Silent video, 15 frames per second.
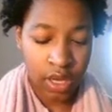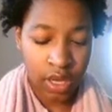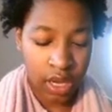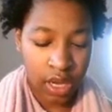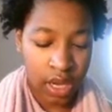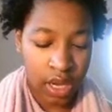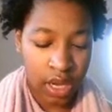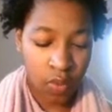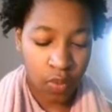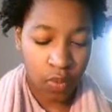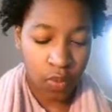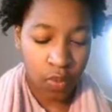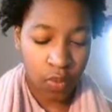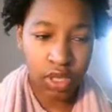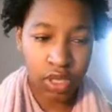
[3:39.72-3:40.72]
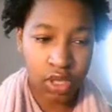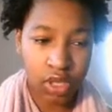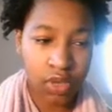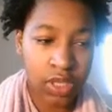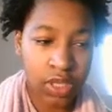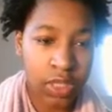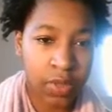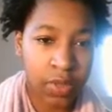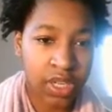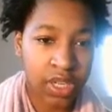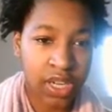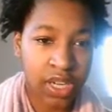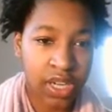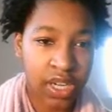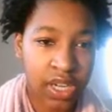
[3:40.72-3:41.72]
And what I'm going to do is split it
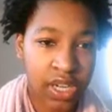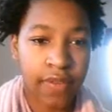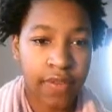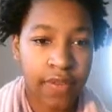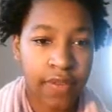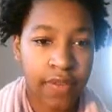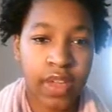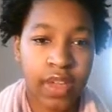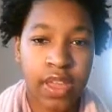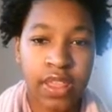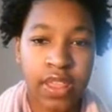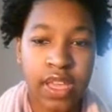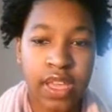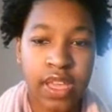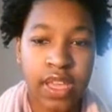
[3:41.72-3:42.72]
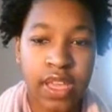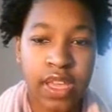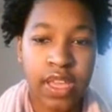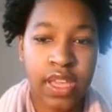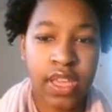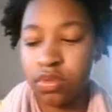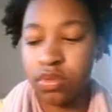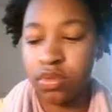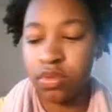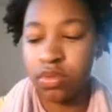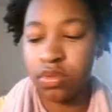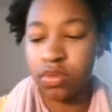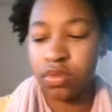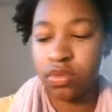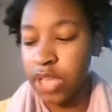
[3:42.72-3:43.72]
in half, and then
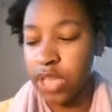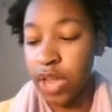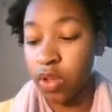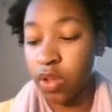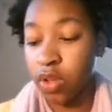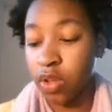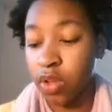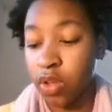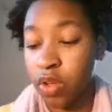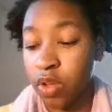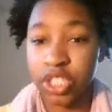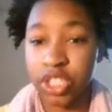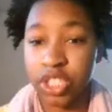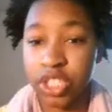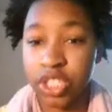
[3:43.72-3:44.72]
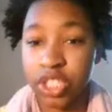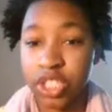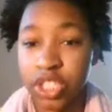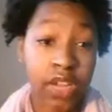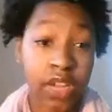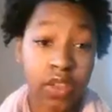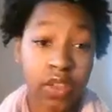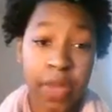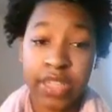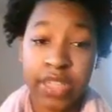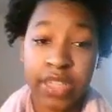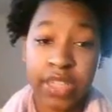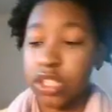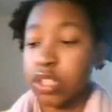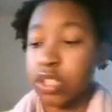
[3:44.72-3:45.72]
just detangle that section and detangle the back
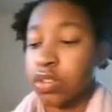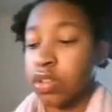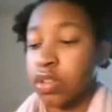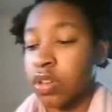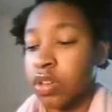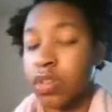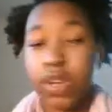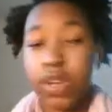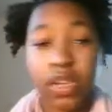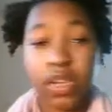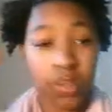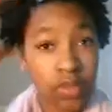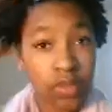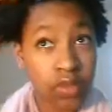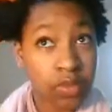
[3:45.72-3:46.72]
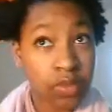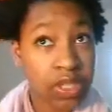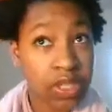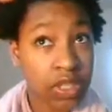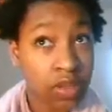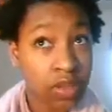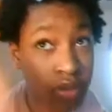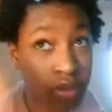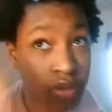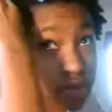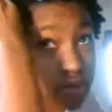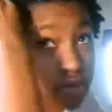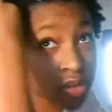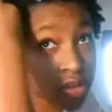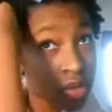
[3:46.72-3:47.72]
section. Okay, so there
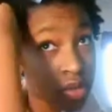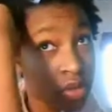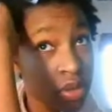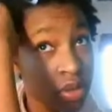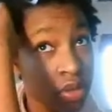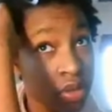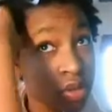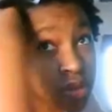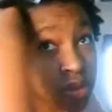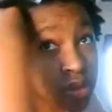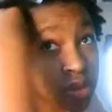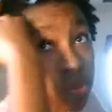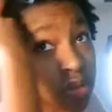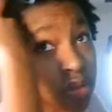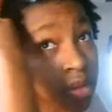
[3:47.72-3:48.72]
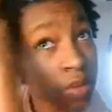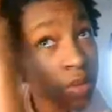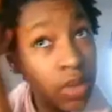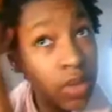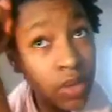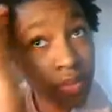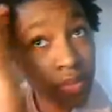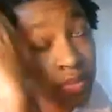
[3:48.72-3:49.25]
we go.